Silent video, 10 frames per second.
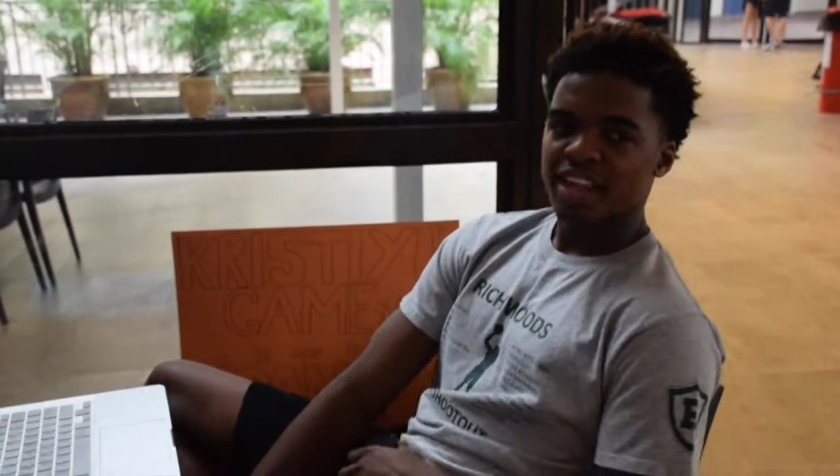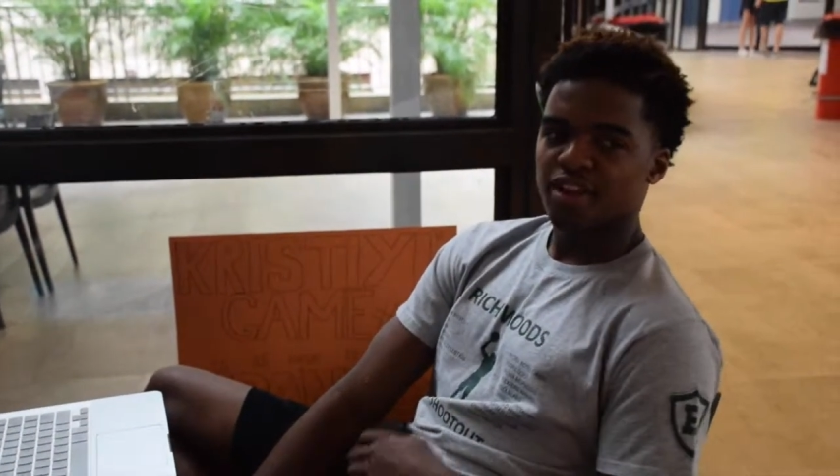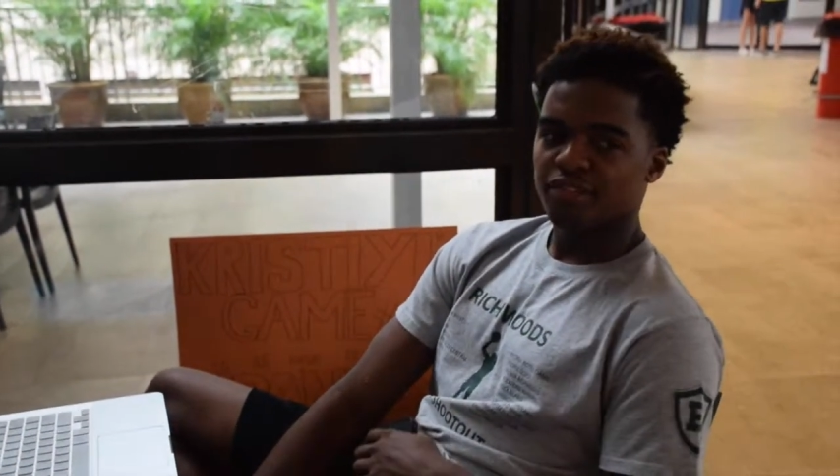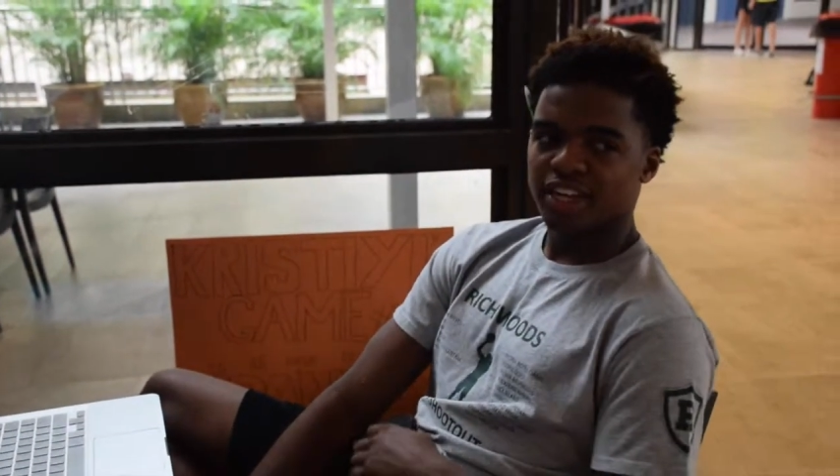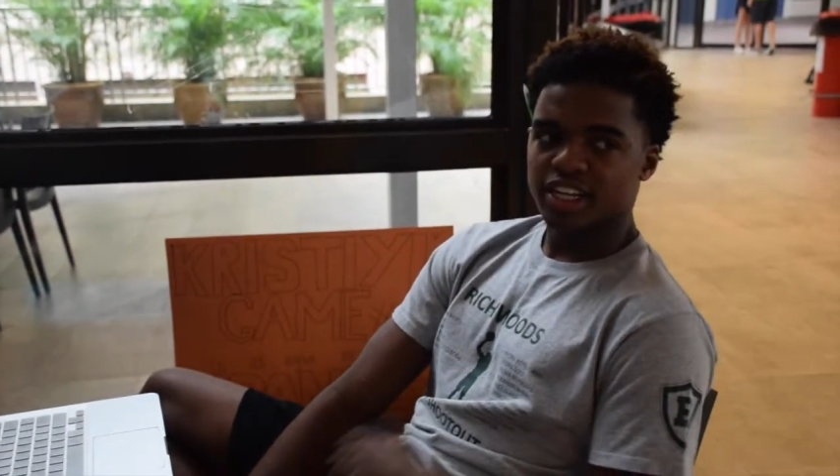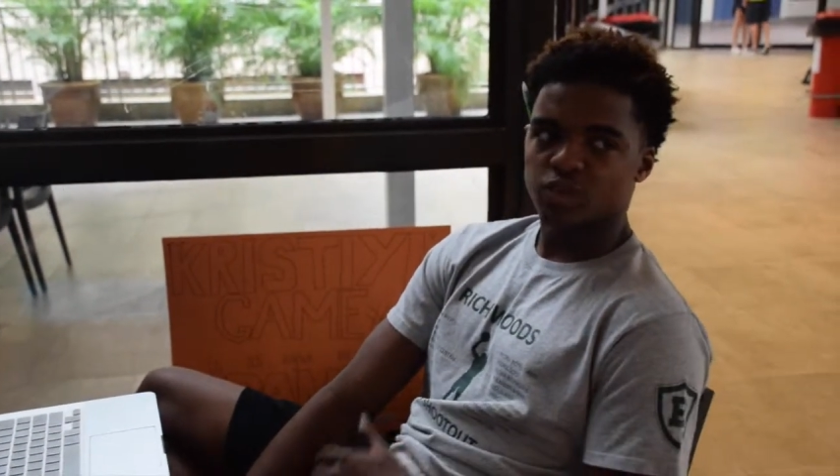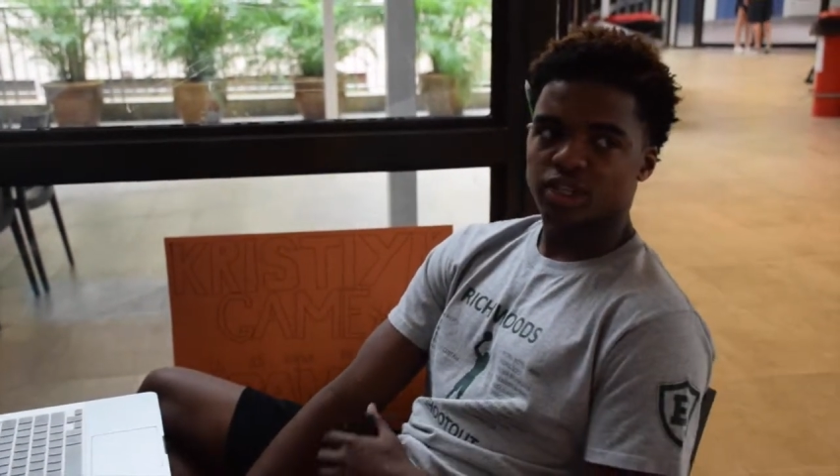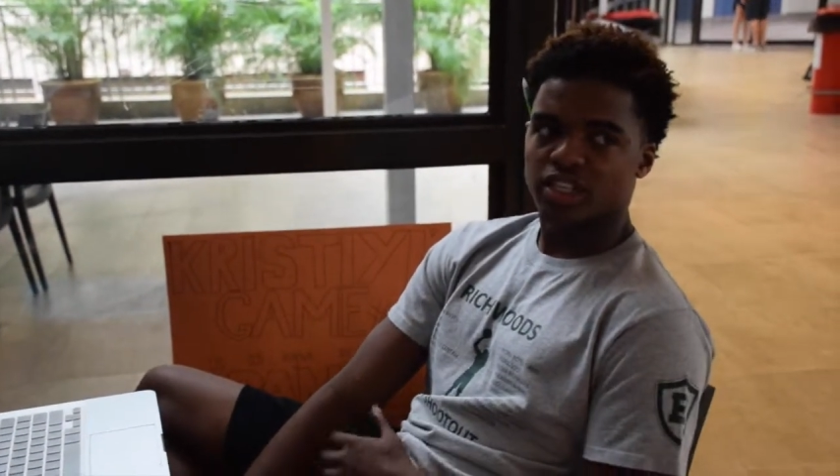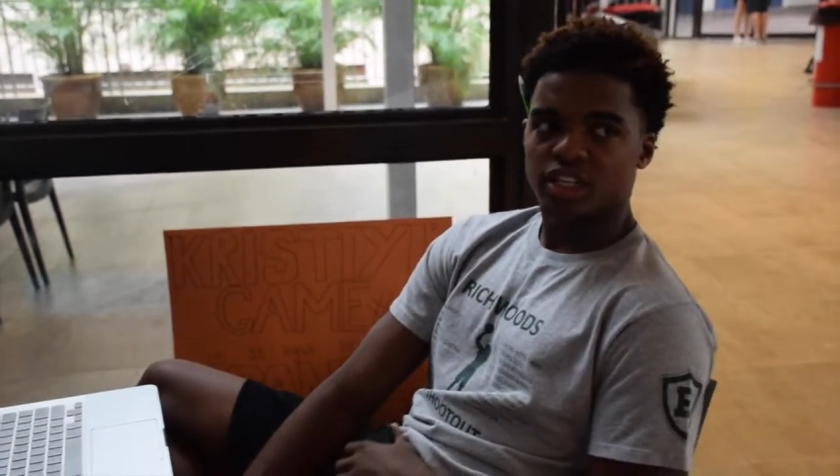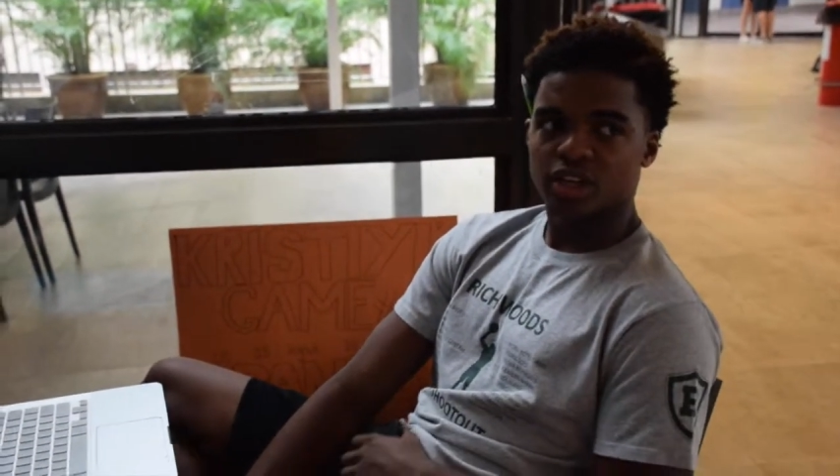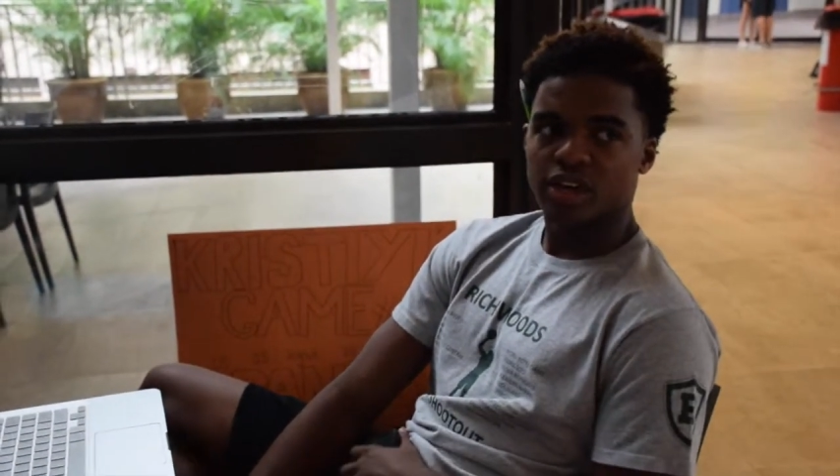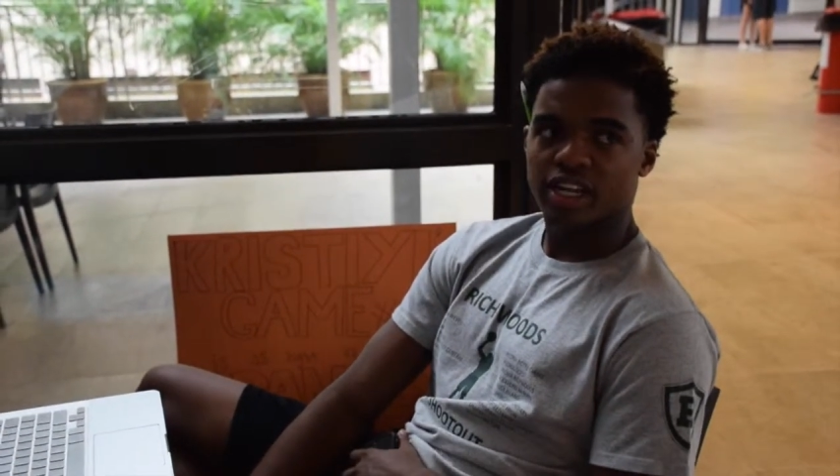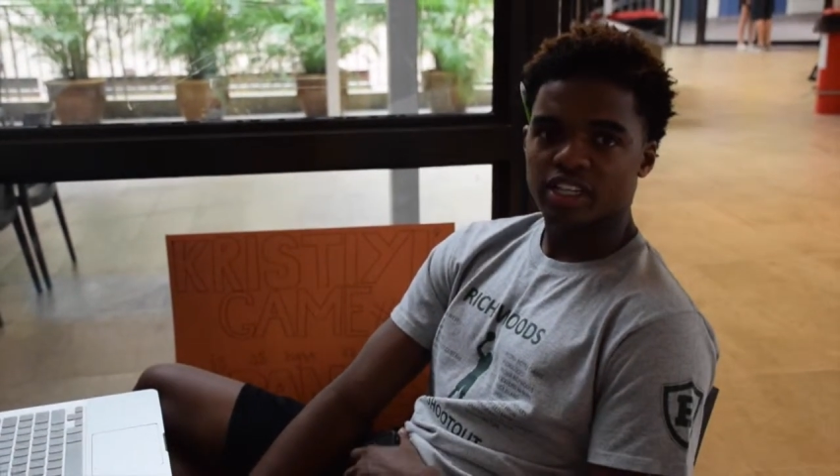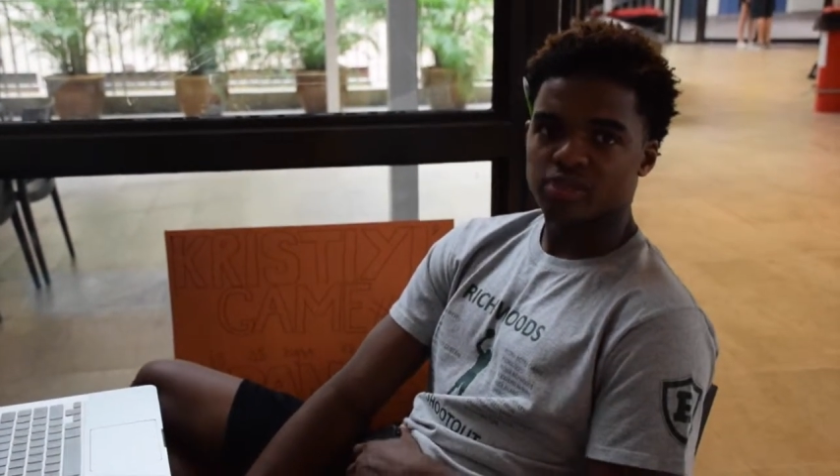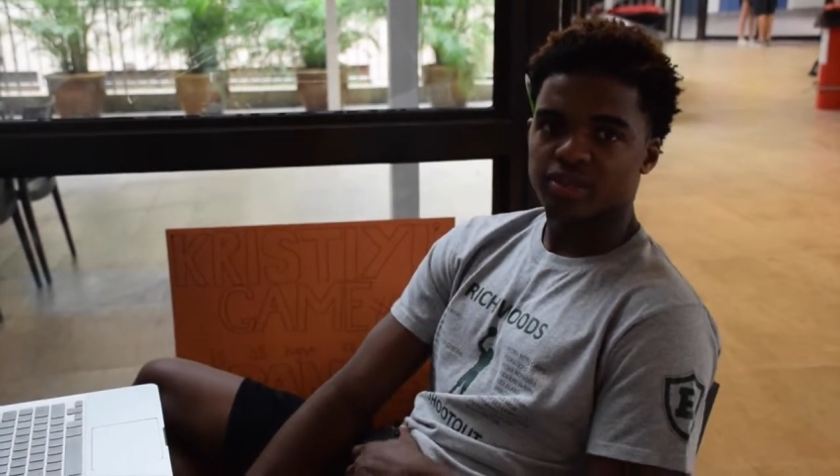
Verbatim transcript: then I feel like it's worth it to go ahead and